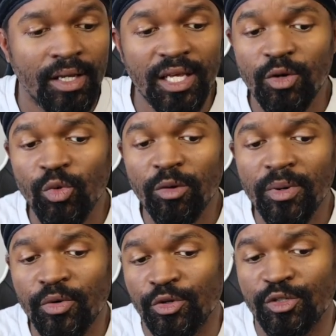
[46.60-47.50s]
In-wheel
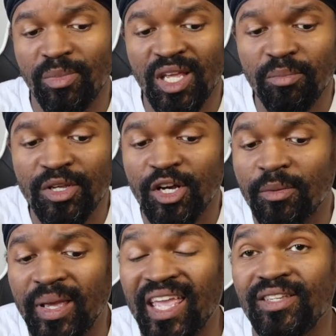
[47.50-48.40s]
motors may
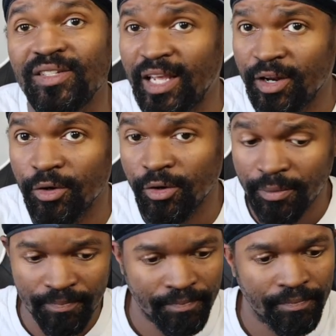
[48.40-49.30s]
become a standard
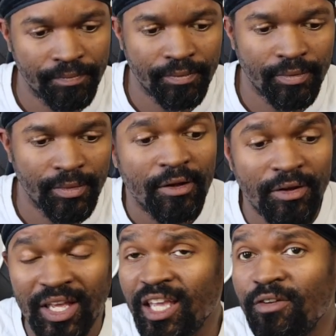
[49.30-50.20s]

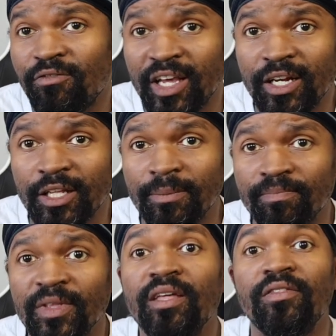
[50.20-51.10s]
and finally,
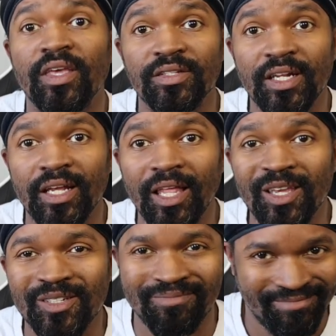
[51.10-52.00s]
things that I
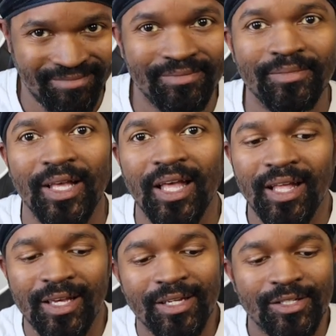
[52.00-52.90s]
liked.
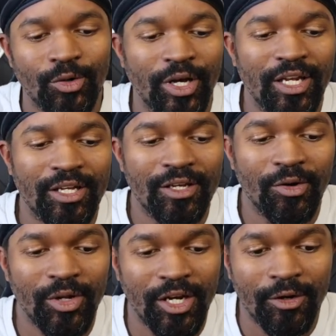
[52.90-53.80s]
Let's go ahead and get
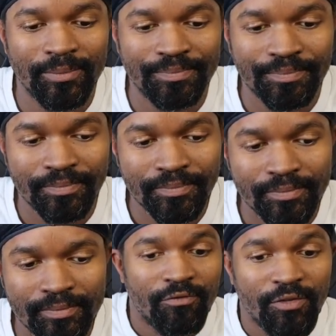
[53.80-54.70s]
going here.
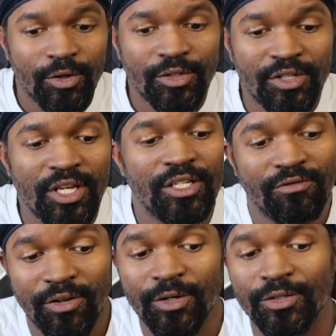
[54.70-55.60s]
First things
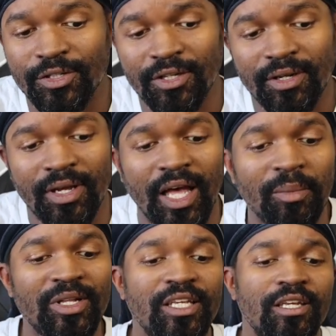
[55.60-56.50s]
first, I
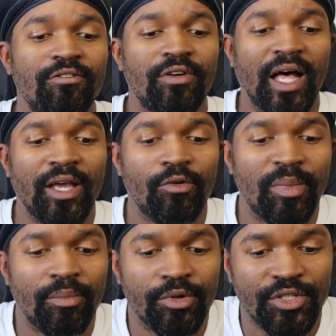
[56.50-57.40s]
believe I
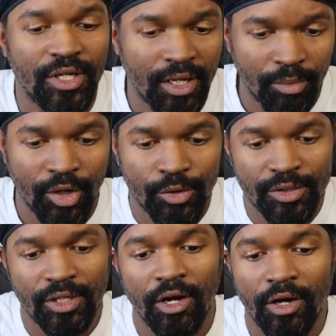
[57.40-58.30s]
remember seeing a
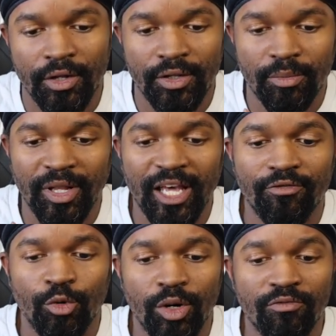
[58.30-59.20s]
post on the
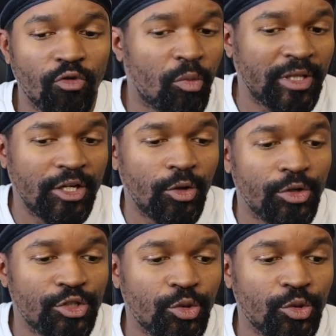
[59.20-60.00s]
platform formerly known as